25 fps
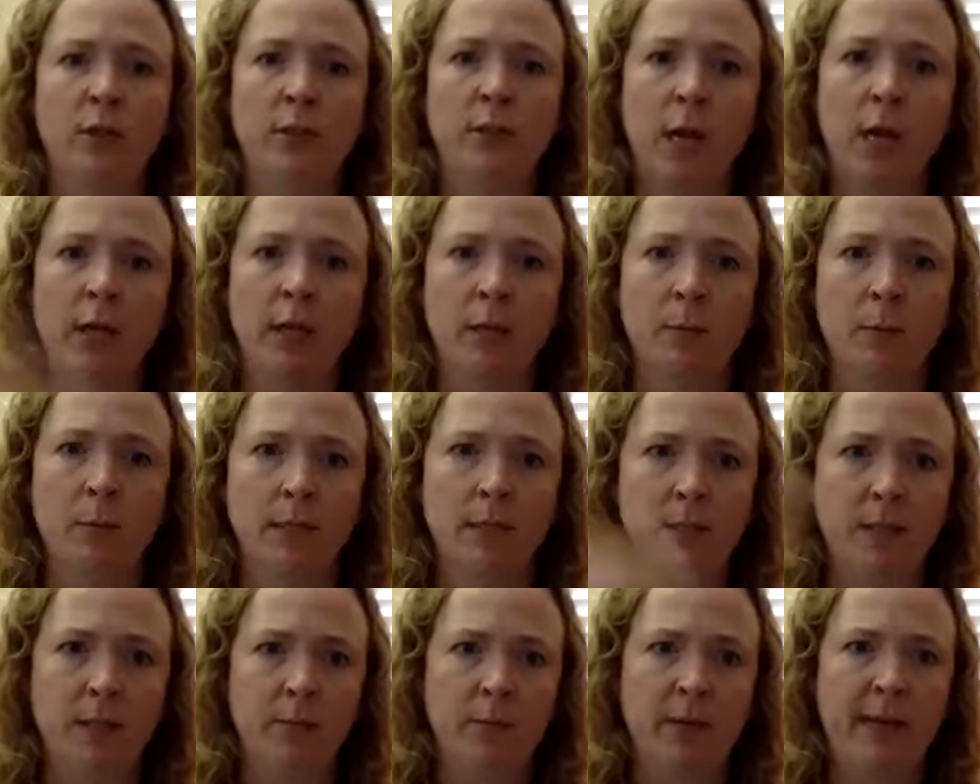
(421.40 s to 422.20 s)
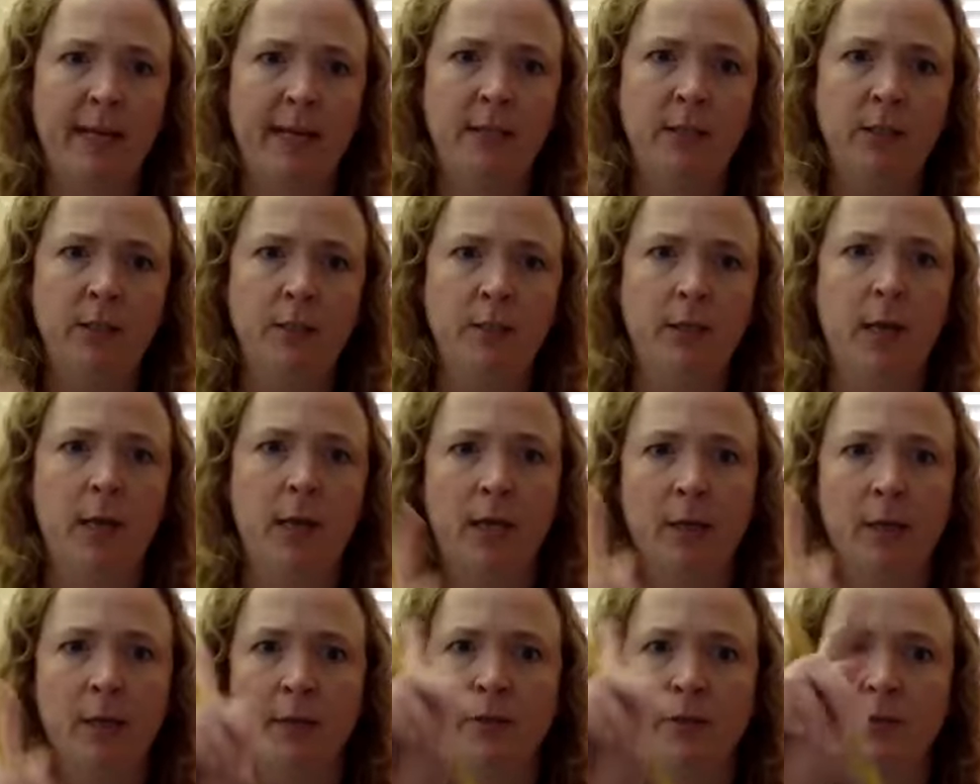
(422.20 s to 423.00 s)
documents and Pages
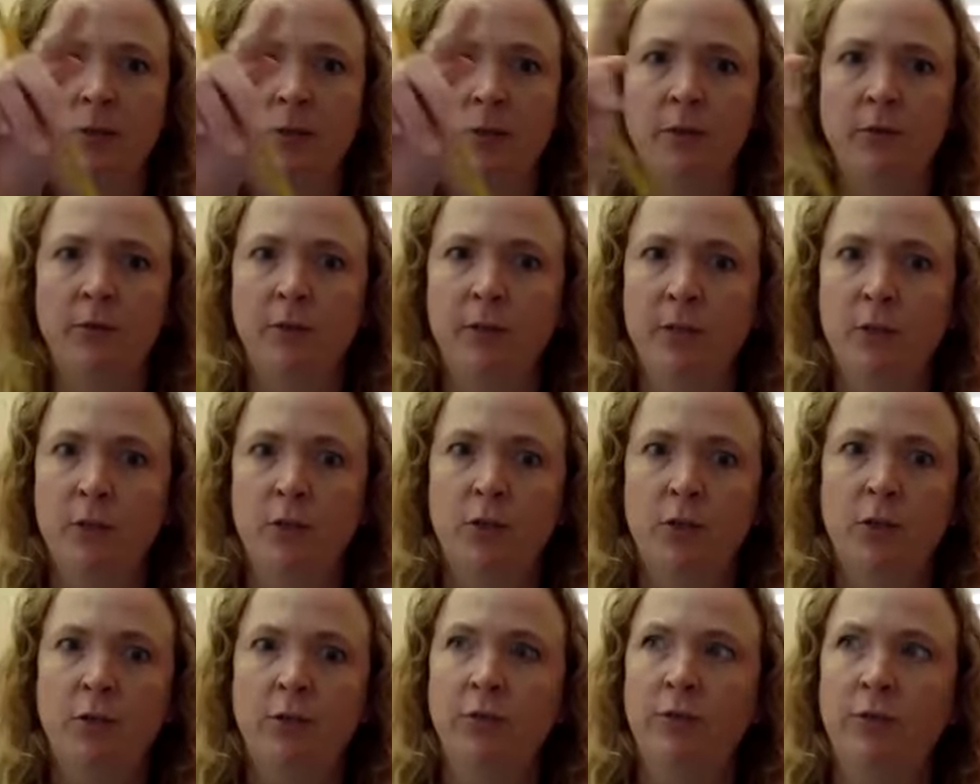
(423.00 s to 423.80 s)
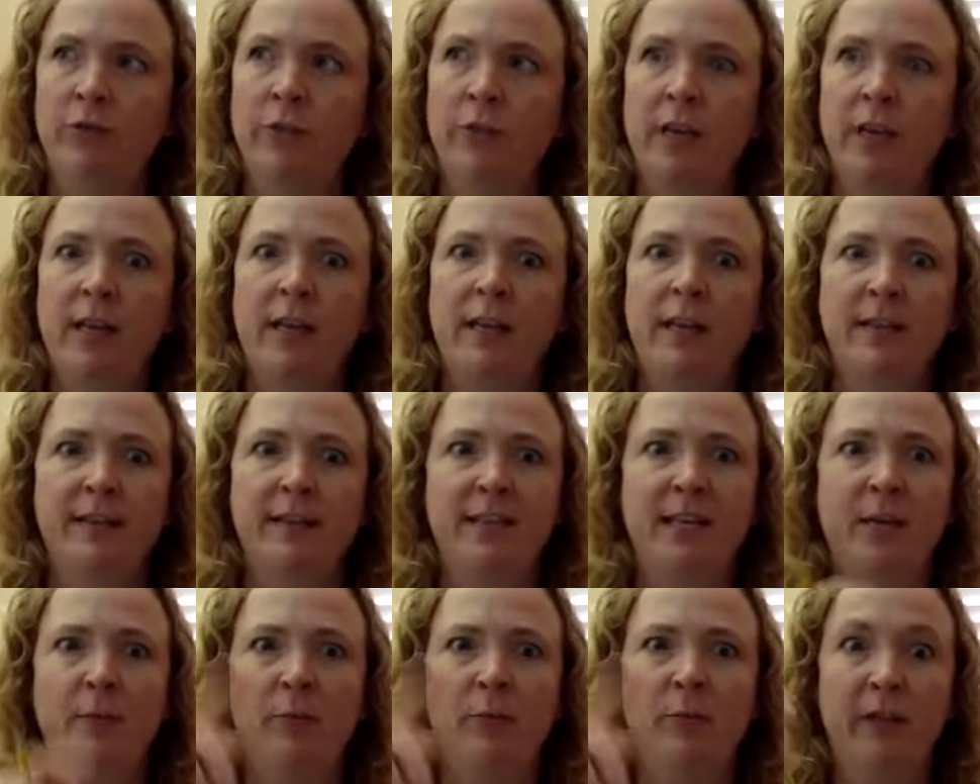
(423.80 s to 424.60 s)
documents, so you could choose the
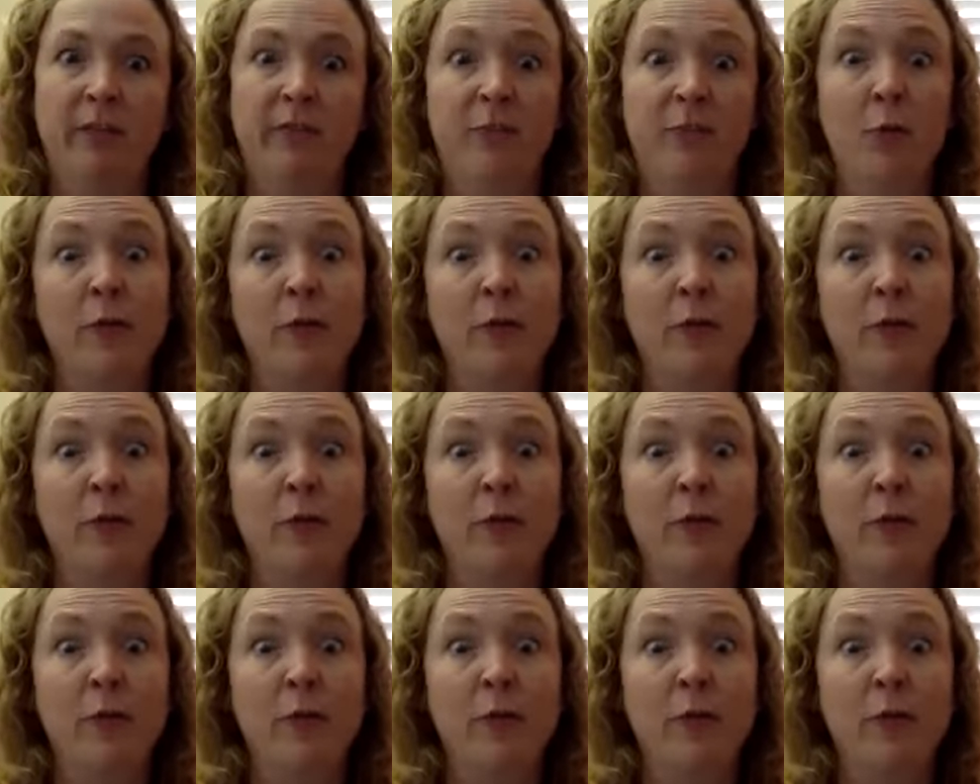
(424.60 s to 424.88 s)
template for